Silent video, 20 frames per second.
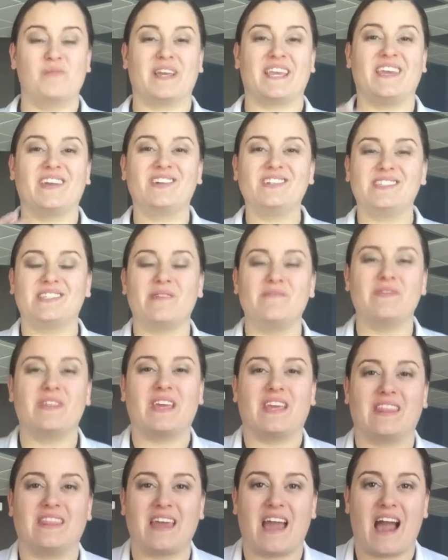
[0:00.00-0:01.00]
But here's
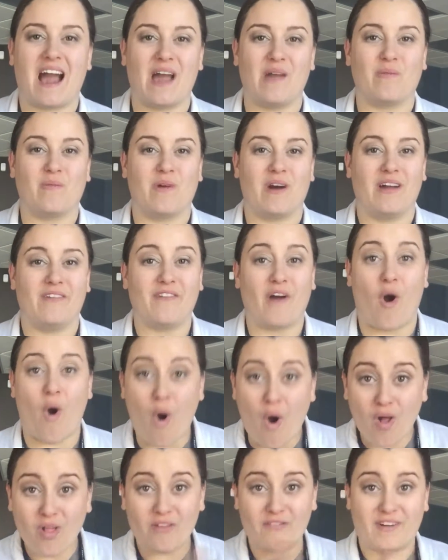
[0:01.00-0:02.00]
something that I want
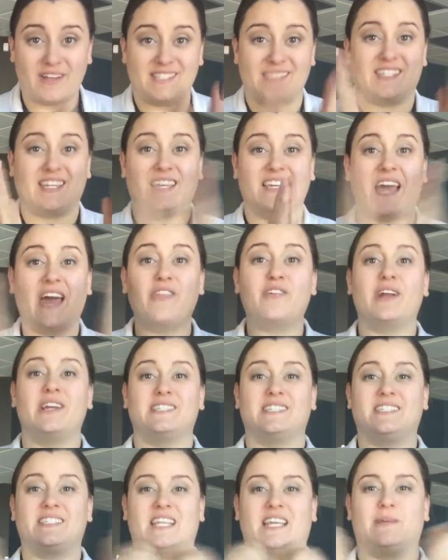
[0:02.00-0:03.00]
all of us together
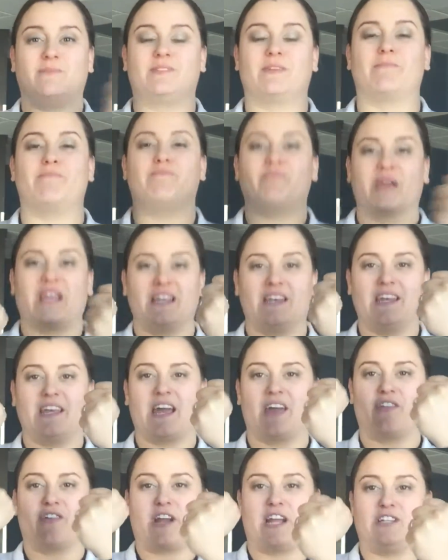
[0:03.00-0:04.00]
as a team to band
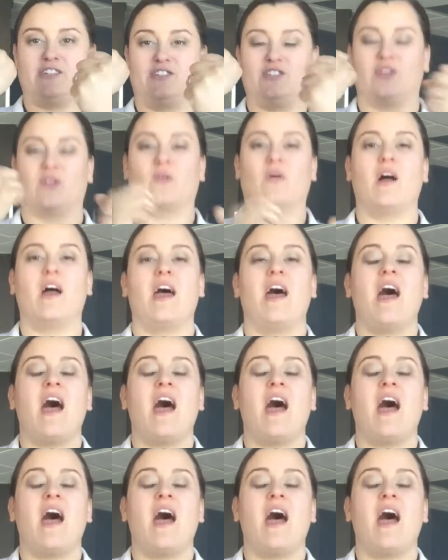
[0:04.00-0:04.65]
together and do.